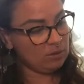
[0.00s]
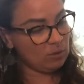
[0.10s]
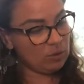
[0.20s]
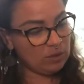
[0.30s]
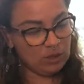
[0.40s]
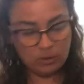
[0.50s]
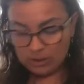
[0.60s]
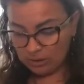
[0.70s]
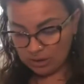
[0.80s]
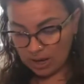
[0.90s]
are we doing
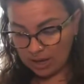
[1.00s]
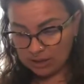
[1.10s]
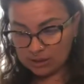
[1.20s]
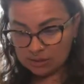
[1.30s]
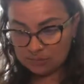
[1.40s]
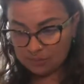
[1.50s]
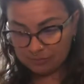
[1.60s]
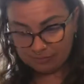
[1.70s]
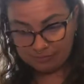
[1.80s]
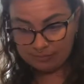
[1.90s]
here, guys?
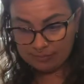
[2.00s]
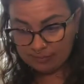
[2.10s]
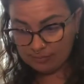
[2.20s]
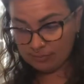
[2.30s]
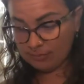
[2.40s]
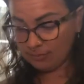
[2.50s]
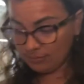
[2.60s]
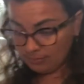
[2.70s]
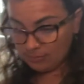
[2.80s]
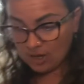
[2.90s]

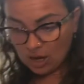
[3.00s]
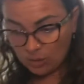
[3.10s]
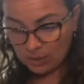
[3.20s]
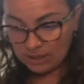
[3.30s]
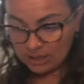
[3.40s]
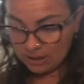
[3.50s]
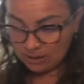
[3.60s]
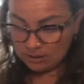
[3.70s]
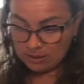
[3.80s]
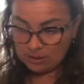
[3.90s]

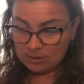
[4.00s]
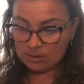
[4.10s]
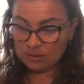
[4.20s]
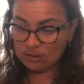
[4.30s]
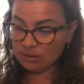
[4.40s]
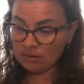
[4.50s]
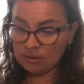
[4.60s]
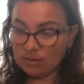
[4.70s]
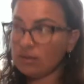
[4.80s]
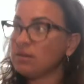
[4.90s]

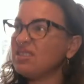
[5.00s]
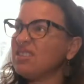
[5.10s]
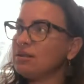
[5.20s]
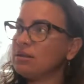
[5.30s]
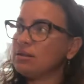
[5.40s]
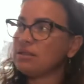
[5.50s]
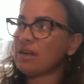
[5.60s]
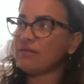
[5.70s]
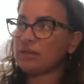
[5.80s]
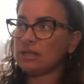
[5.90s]

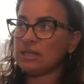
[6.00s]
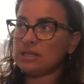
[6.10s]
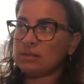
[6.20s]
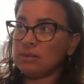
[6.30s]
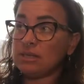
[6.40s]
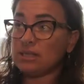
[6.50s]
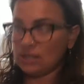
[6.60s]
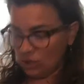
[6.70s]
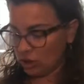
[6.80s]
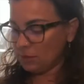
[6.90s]
Definitely needs to be a
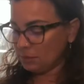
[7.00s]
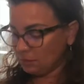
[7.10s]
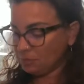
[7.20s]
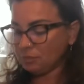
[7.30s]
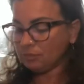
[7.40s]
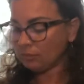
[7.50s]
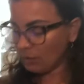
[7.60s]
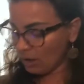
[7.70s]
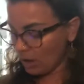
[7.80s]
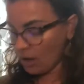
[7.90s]
decision.
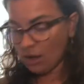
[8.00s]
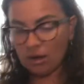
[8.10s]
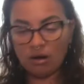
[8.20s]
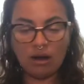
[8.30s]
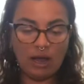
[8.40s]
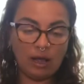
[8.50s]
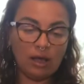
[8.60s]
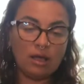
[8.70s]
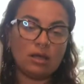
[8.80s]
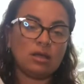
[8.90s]
All right.
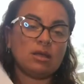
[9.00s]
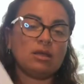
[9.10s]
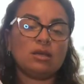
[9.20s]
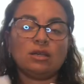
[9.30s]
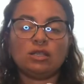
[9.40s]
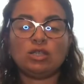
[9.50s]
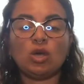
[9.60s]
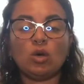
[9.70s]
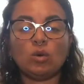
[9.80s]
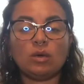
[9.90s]

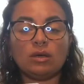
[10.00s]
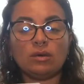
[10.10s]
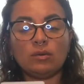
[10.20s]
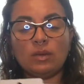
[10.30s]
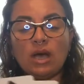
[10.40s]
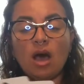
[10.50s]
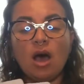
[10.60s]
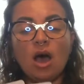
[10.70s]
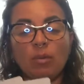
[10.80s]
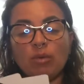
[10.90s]
So we got
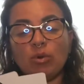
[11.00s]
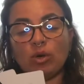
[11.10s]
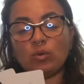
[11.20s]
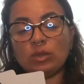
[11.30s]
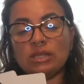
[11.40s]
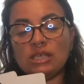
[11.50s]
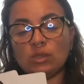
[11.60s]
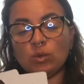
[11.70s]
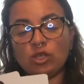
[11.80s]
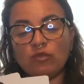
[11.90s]
hummingbird.
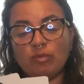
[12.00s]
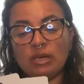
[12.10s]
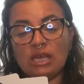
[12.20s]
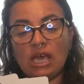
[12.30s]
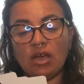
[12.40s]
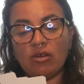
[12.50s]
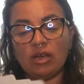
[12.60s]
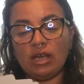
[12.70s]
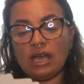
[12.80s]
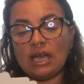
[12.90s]
Release what you've been
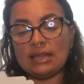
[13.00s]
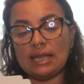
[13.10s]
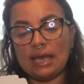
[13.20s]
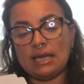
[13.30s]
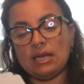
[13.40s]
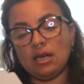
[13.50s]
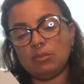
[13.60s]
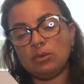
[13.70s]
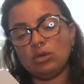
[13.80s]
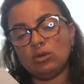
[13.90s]
carrying and lighten
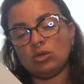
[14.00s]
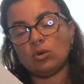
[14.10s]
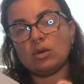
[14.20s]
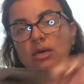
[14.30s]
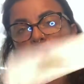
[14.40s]
up. New joy